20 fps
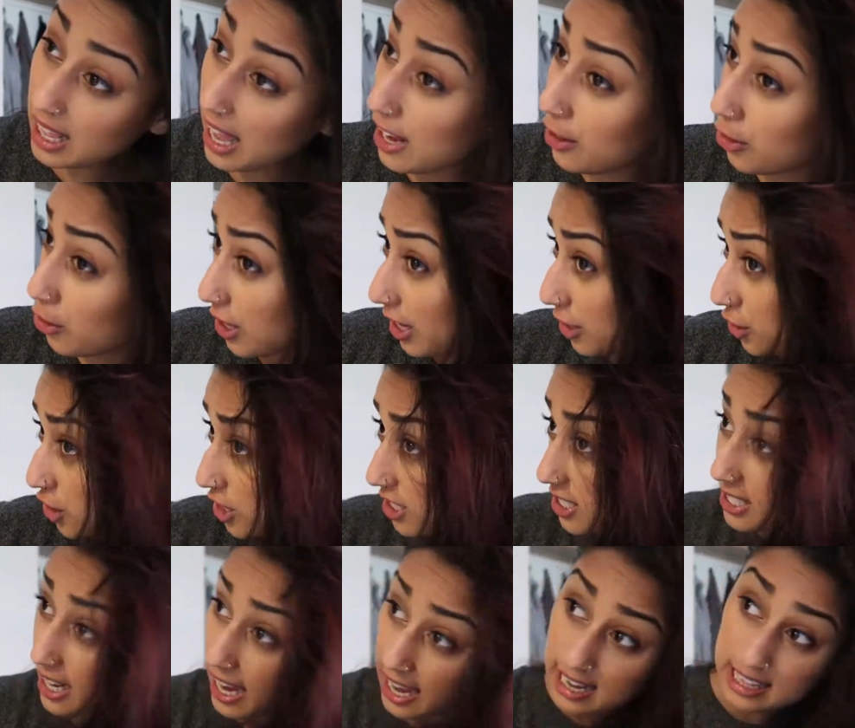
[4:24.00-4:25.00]
I don't actually
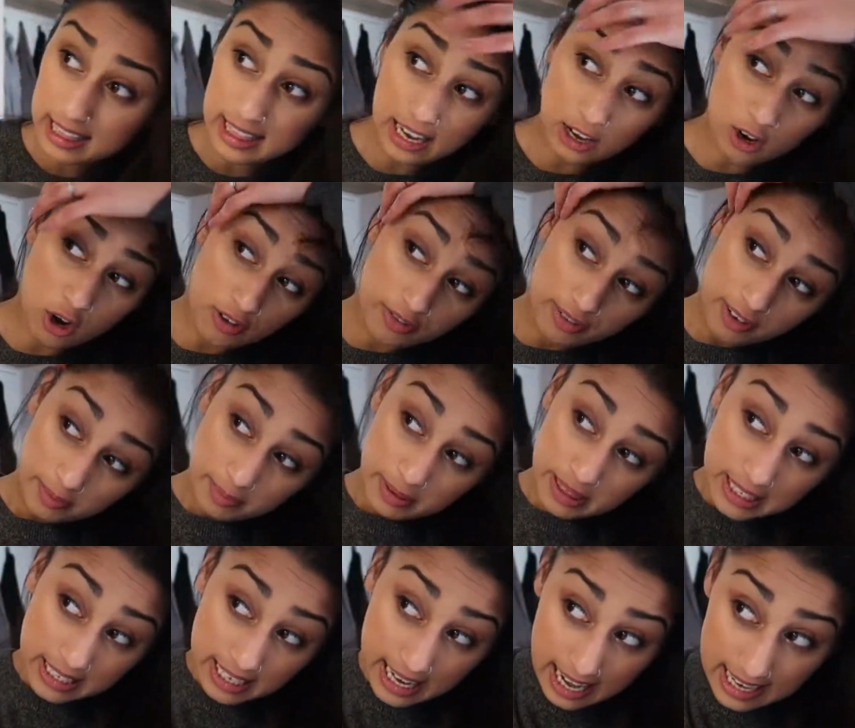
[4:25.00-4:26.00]
style it that often.
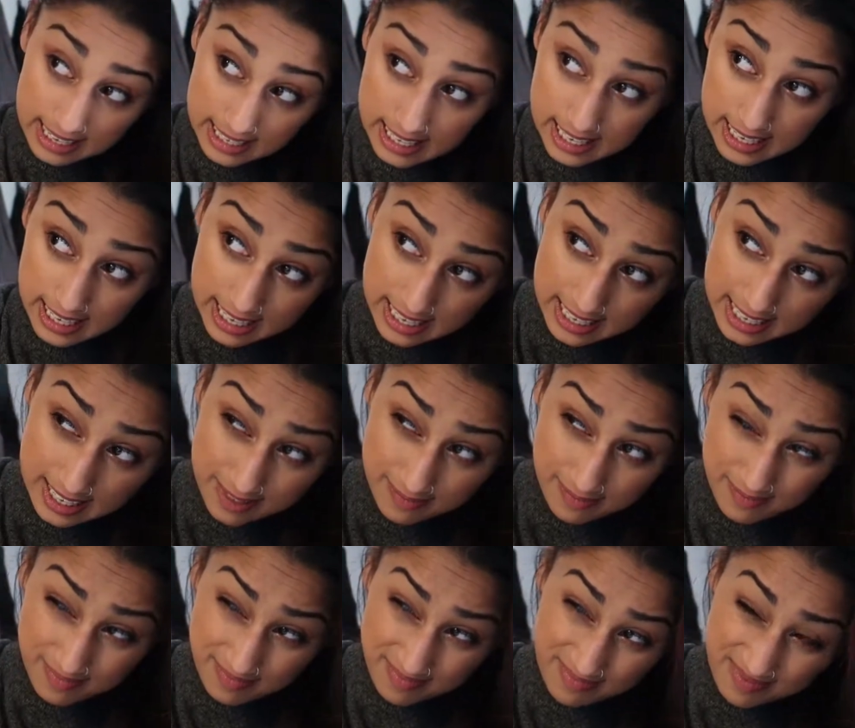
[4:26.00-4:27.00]
But the nice thing is
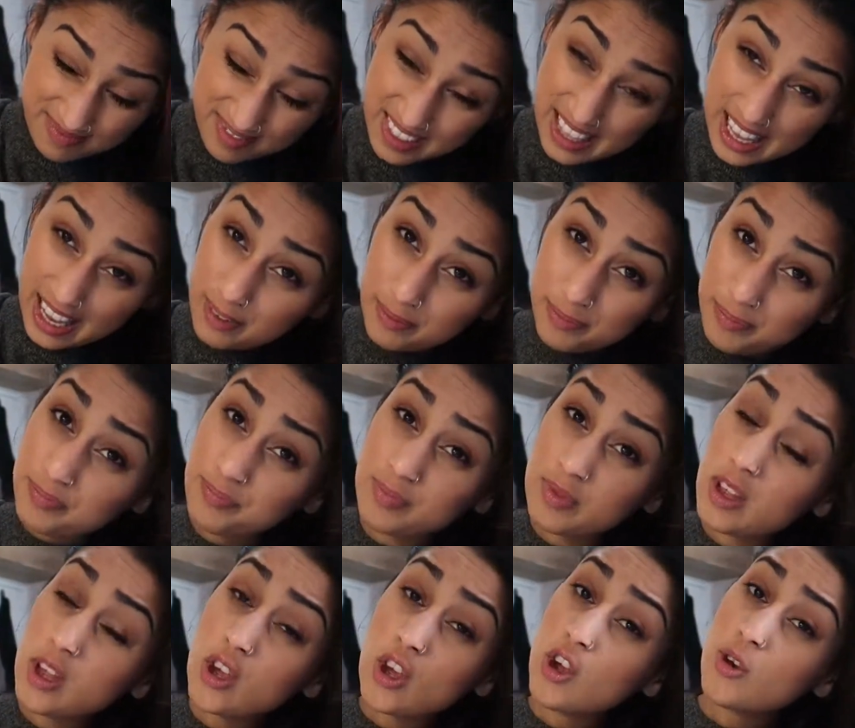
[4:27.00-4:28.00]
that
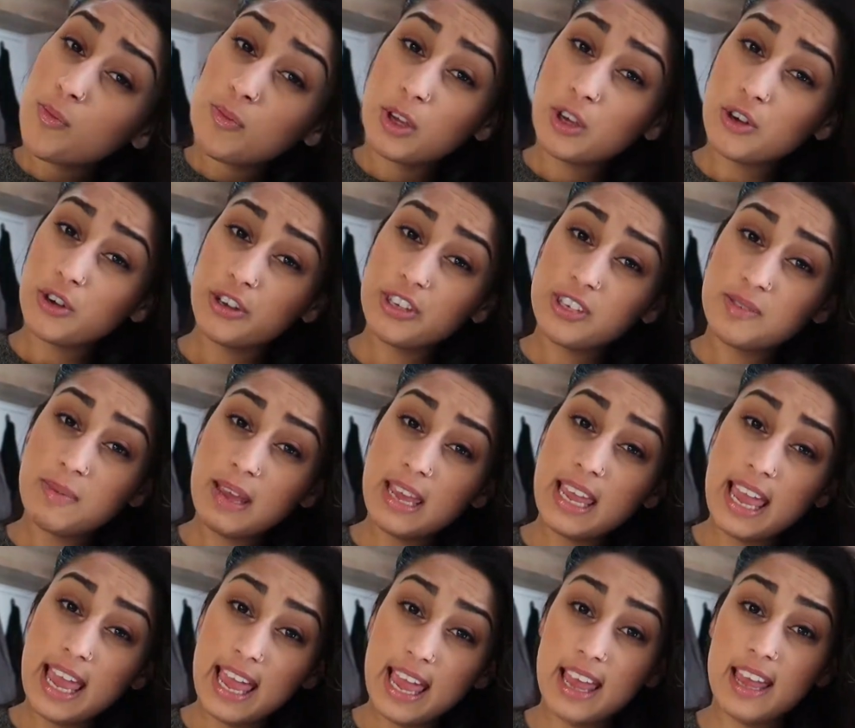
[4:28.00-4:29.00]
because my
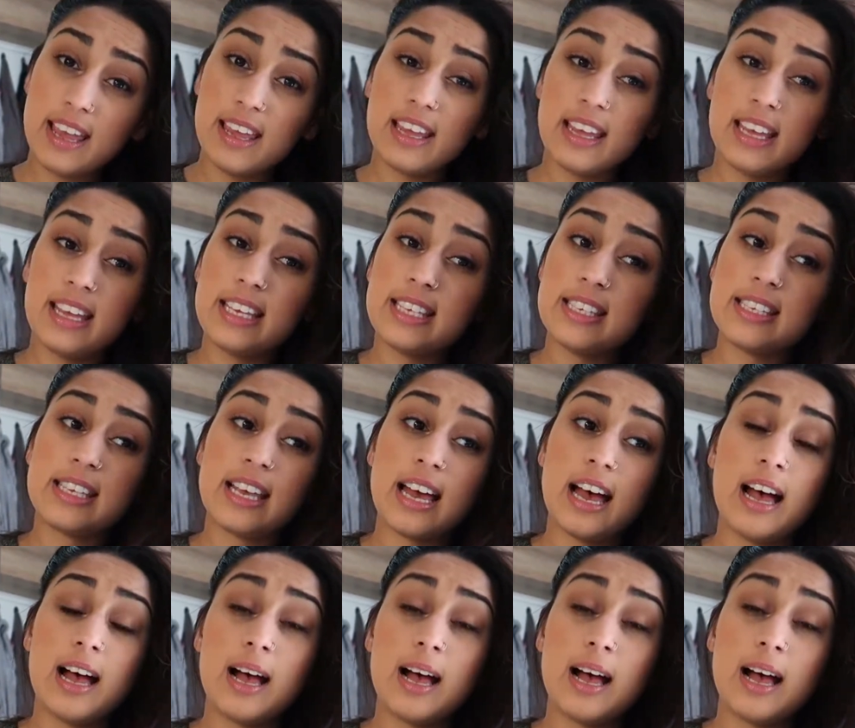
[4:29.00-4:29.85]
hair is